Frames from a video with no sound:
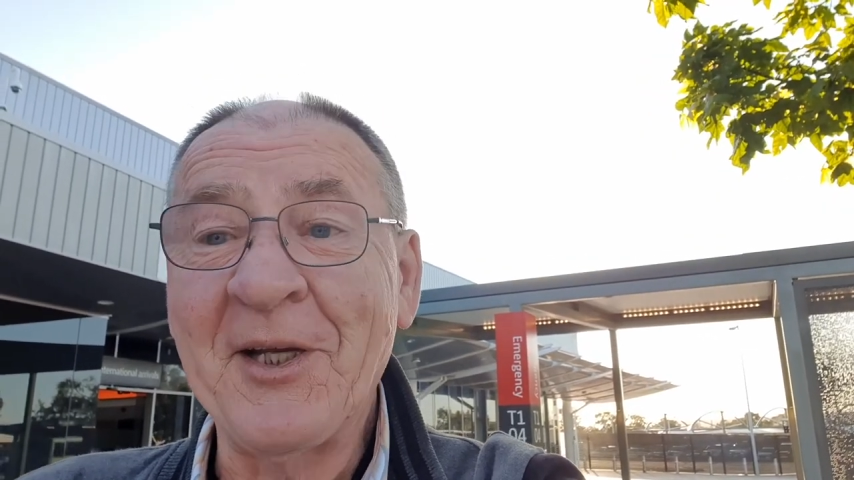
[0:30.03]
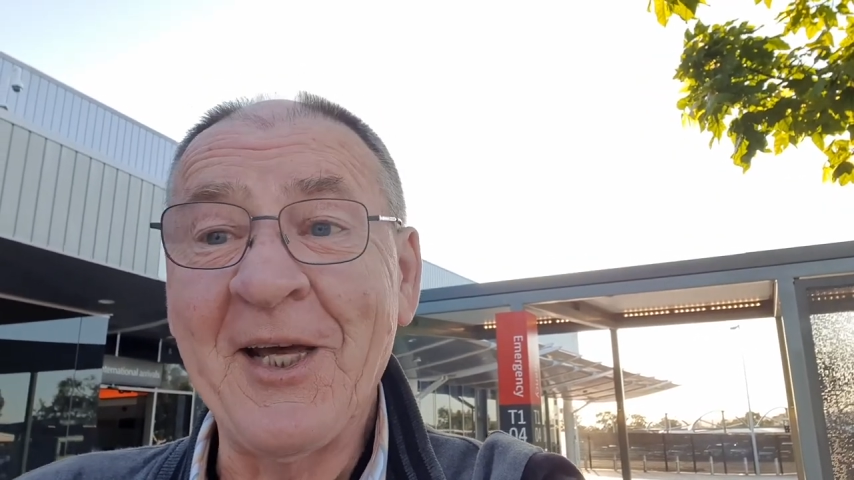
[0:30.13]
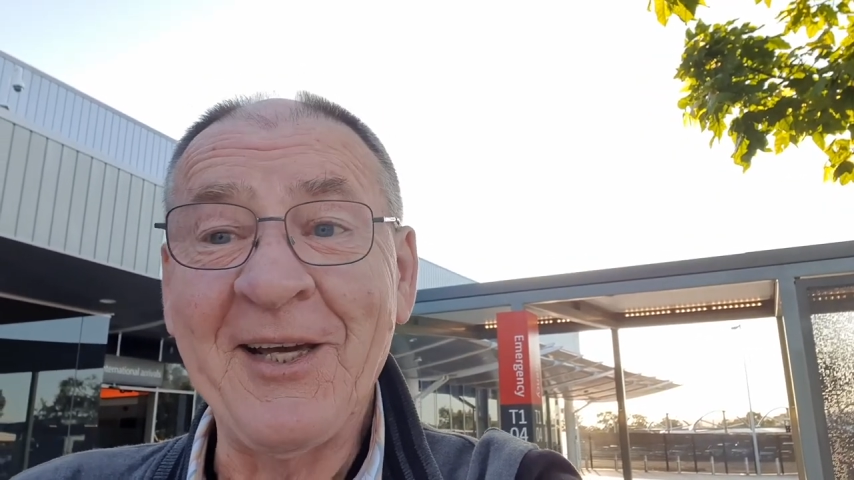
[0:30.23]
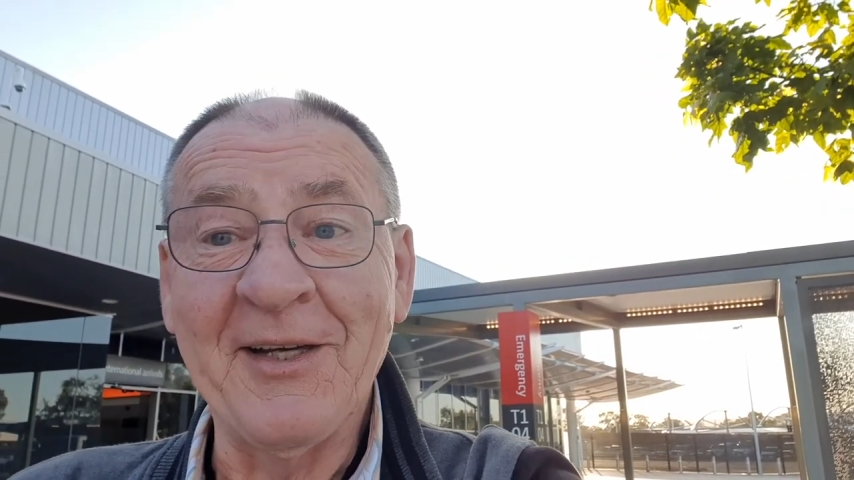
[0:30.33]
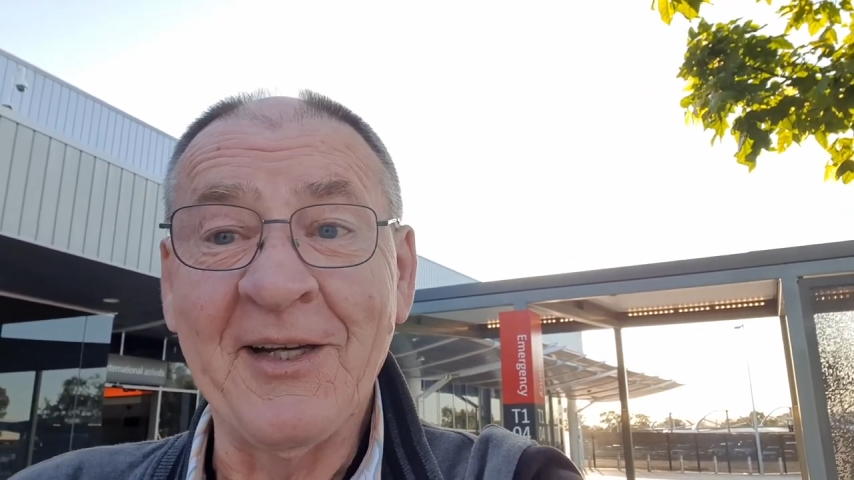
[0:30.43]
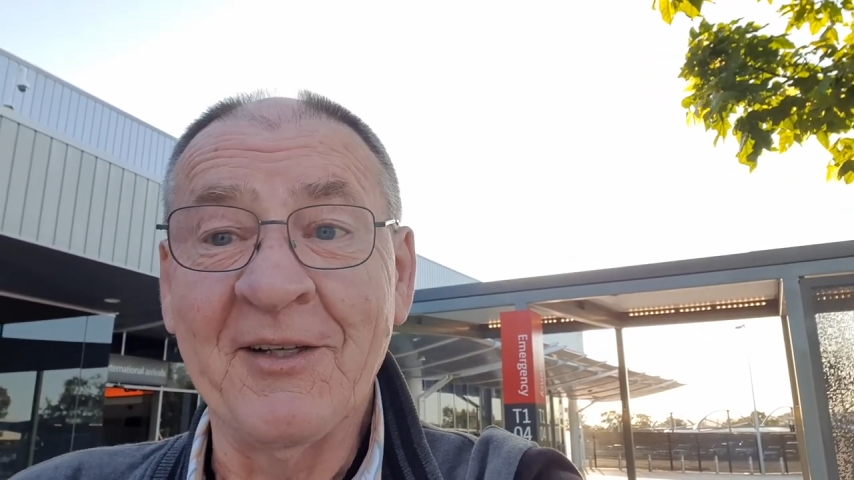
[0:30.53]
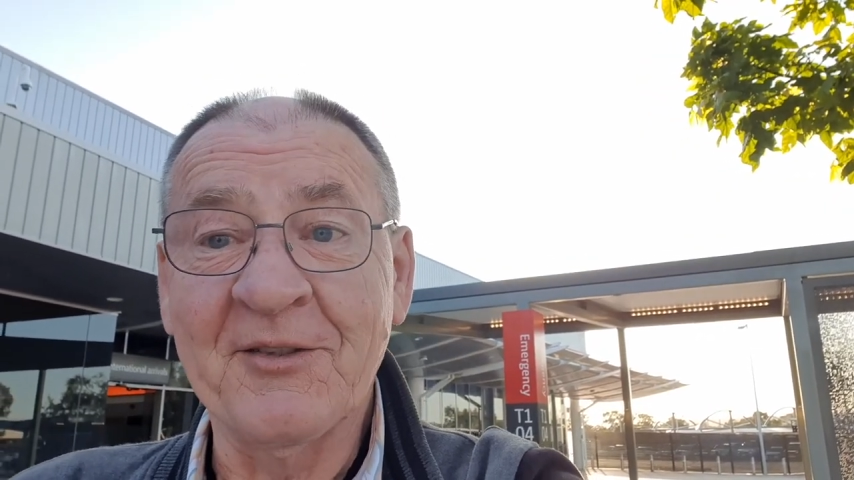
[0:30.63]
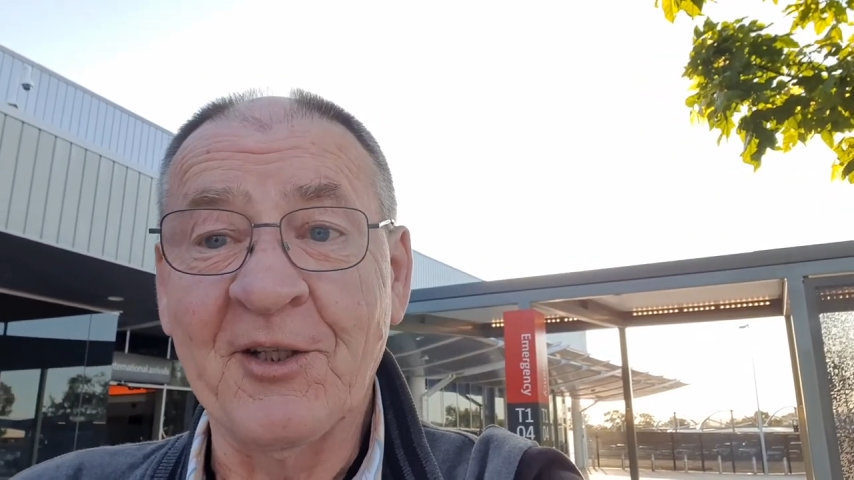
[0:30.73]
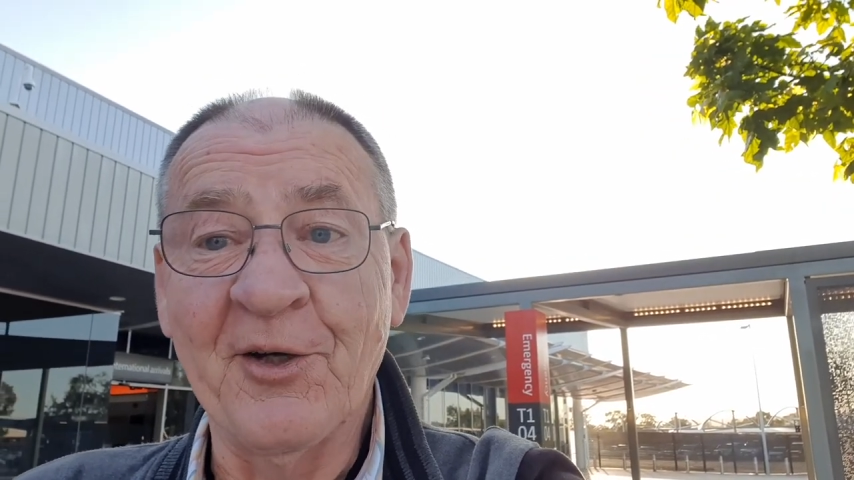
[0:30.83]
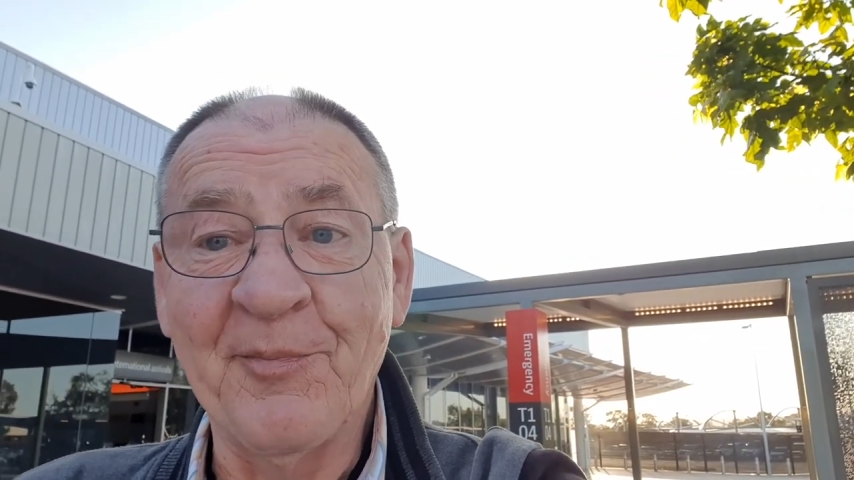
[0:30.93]
been hanging
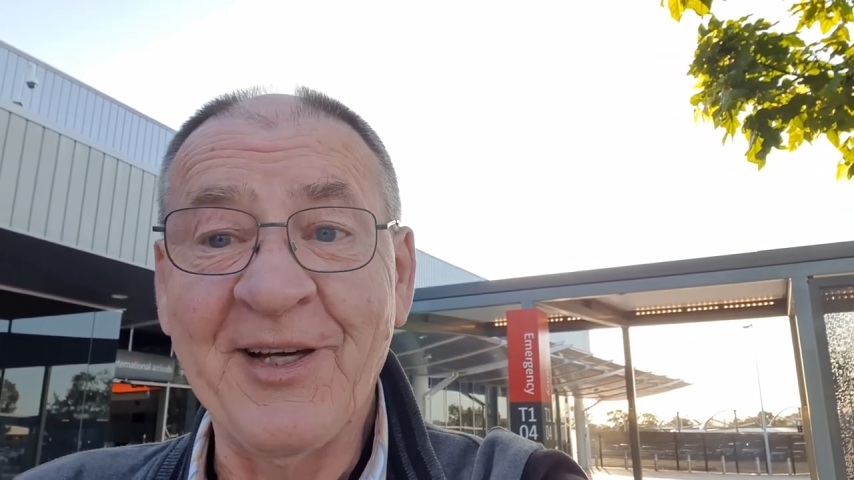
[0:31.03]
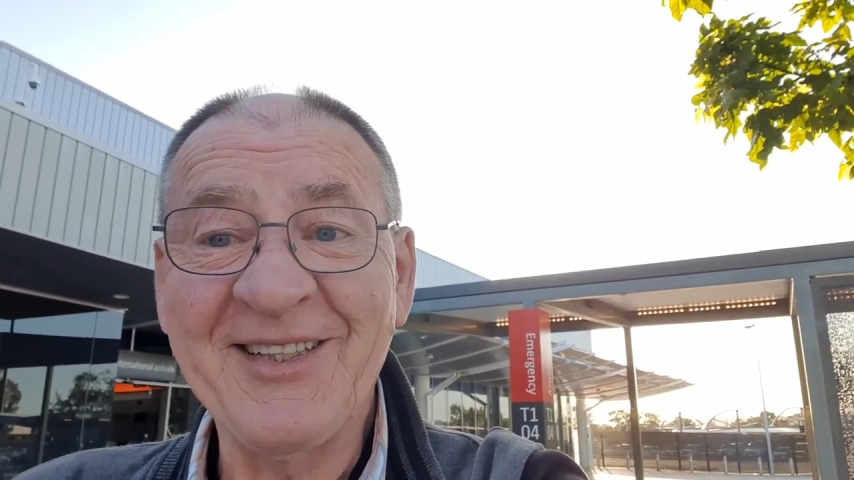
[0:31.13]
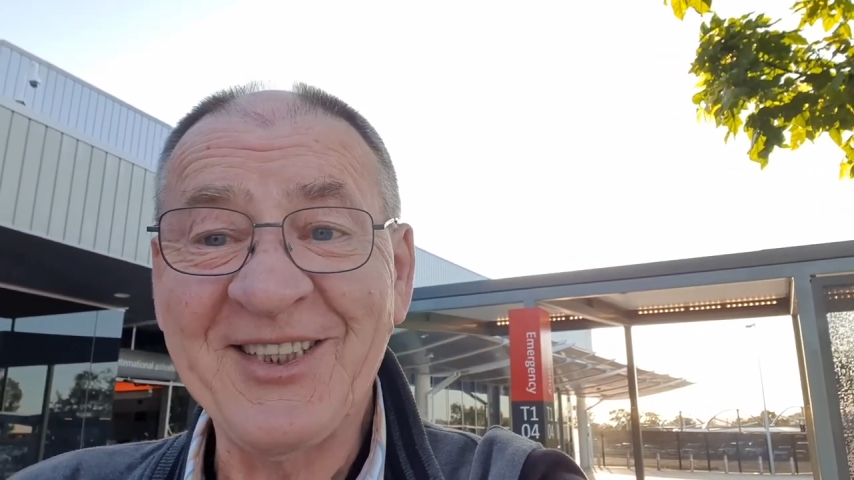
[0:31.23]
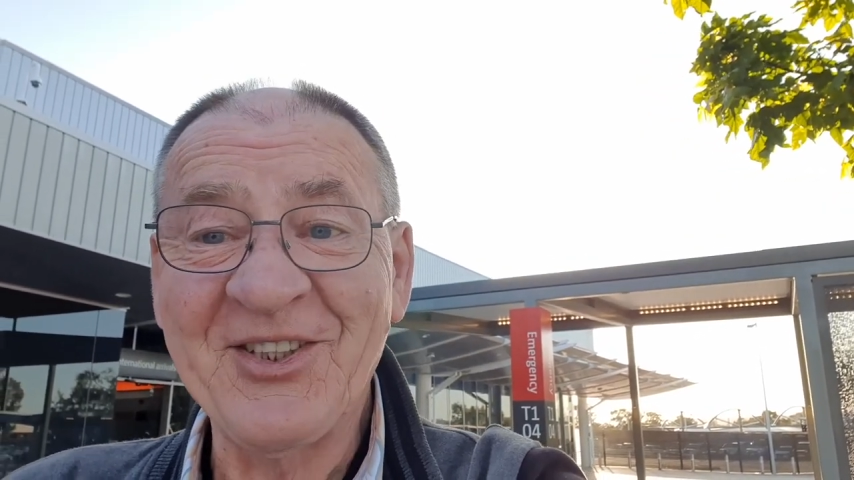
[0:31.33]
out to go back,